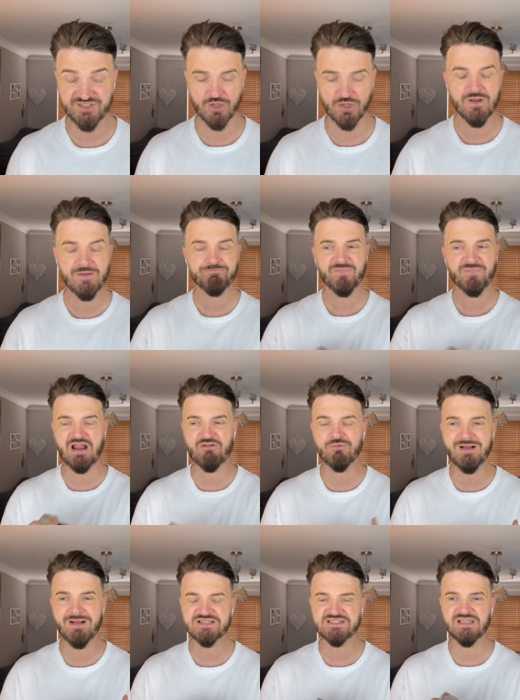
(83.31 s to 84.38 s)
So
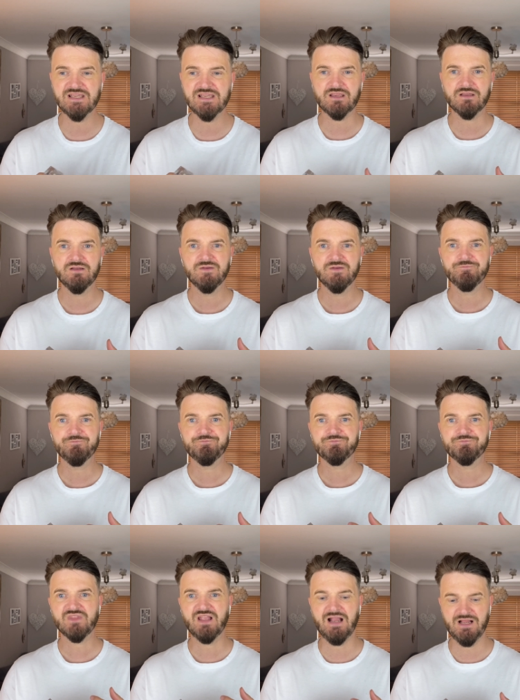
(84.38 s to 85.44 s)
aromatic
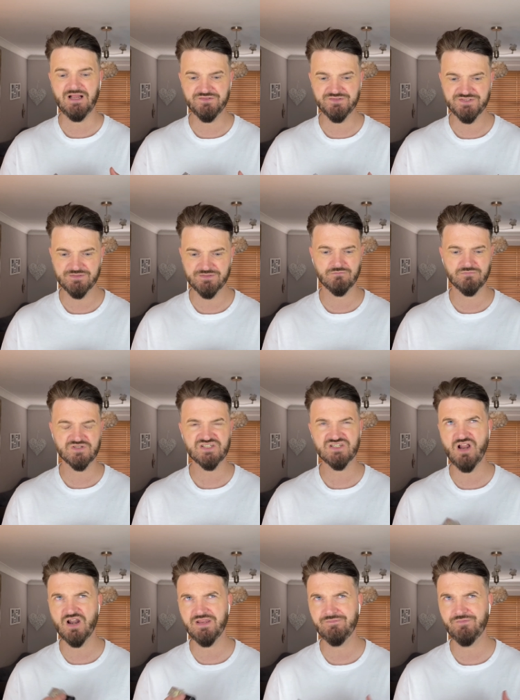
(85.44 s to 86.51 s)
and
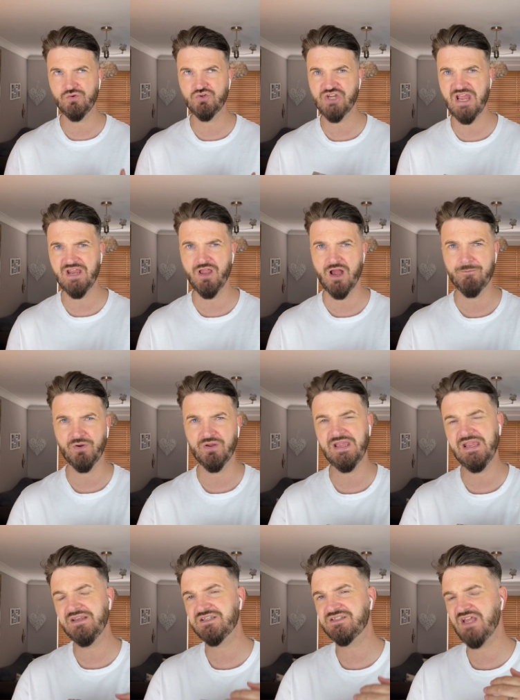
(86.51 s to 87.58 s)
slightly fougere-like, but
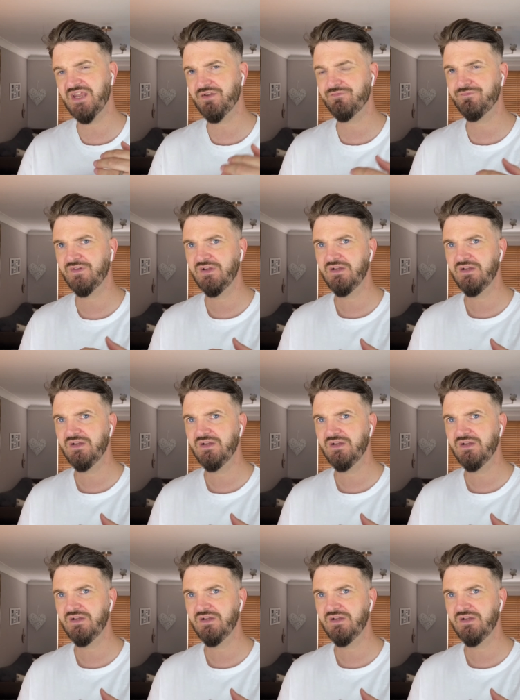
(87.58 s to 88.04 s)
instead of